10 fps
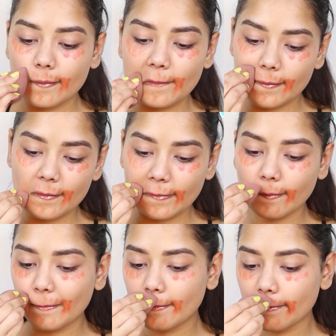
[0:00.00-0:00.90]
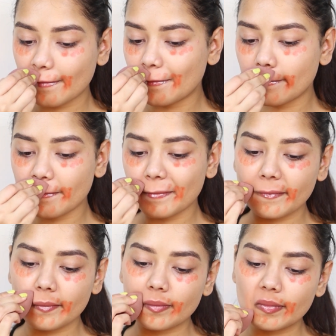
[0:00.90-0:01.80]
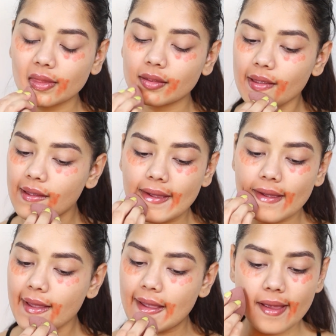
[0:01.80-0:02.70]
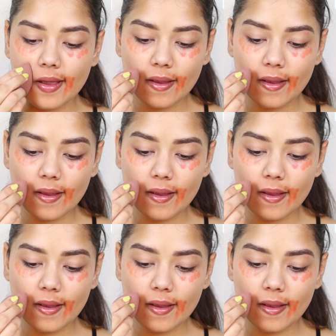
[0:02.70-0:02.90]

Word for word: that's under my eyes and around the mouth area,